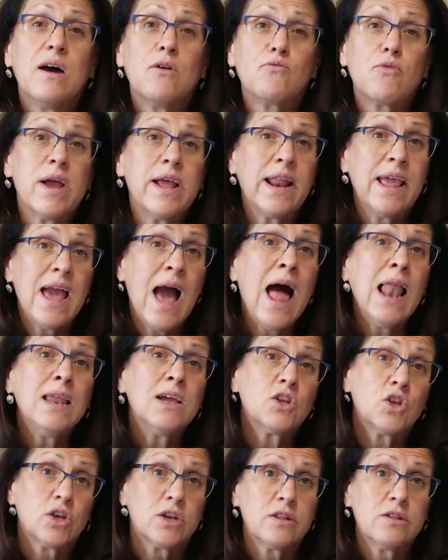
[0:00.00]

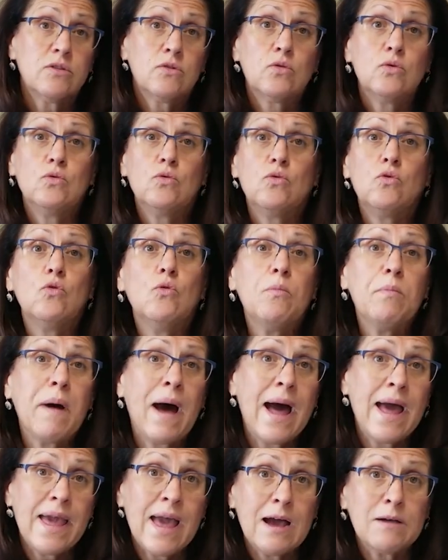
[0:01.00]
radiologists who do
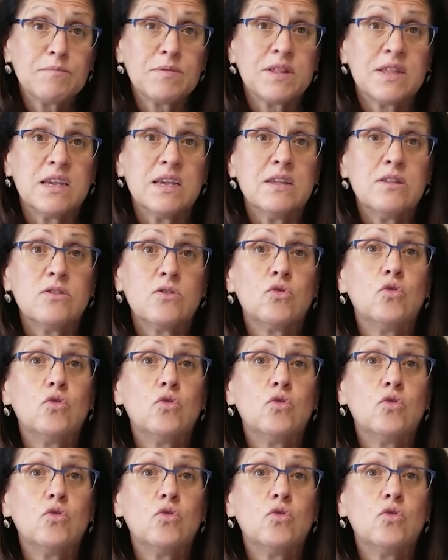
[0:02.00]
biopsies